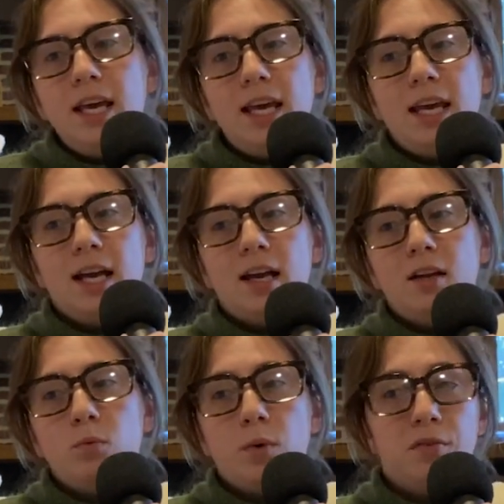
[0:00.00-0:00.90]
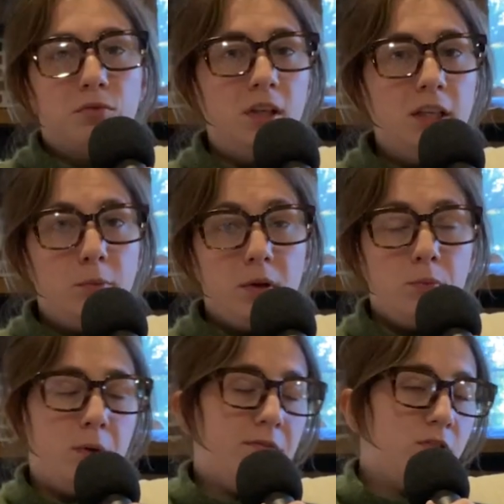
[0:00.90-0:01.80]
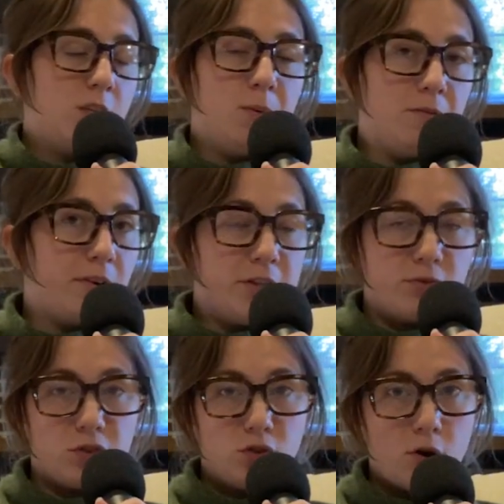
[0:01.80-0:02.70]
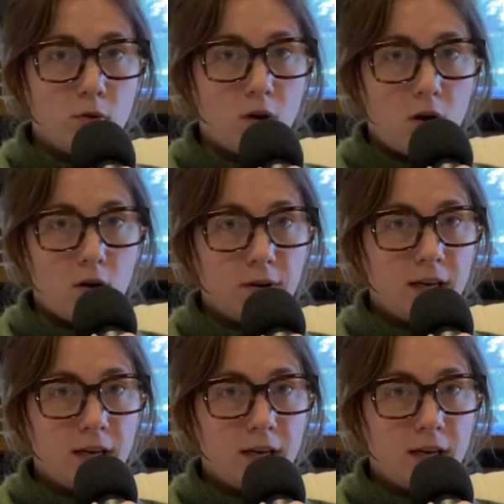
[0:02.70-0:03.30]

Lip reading: And we've really, we've just been friends for so long.